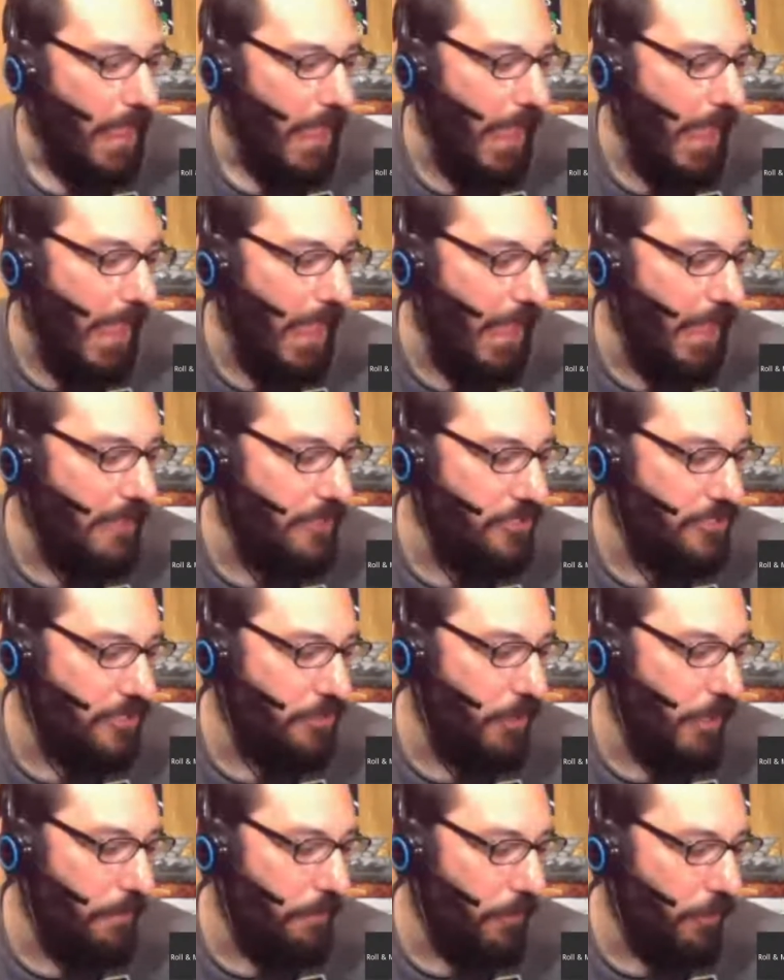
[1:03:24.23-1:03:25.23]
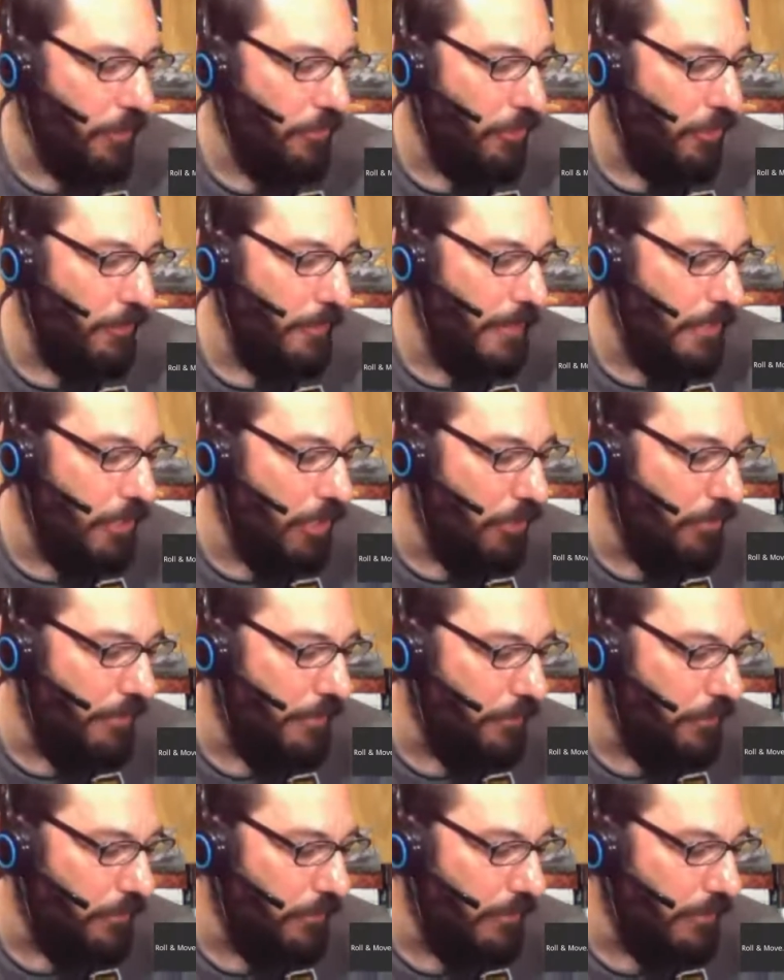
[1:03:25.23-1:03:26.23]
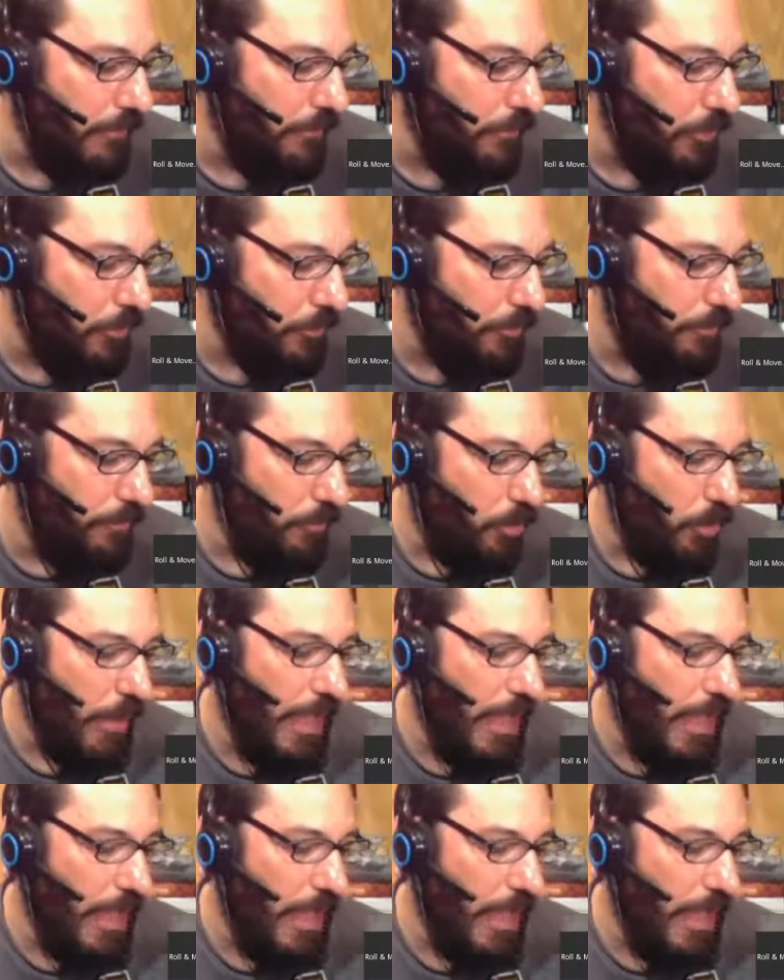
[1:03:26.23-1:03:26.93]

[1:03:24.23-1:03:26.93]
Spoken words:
And just a quick programming note: we'll